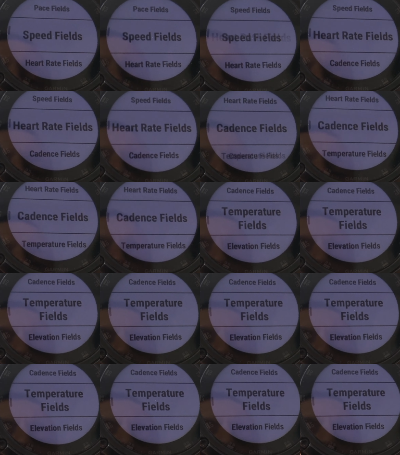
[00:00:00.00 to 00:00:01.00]
bearing,
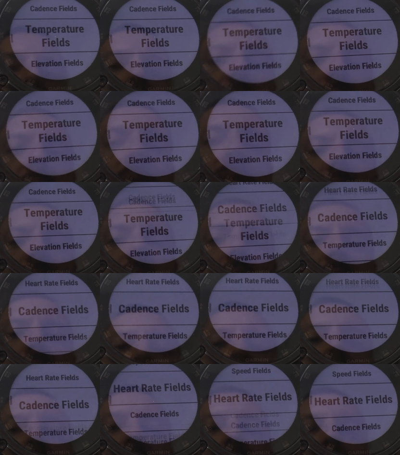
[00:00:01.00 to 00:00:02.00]
course,
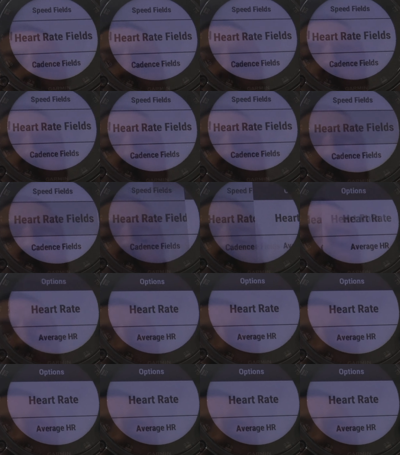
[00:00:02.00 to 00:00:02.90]
glide ratio,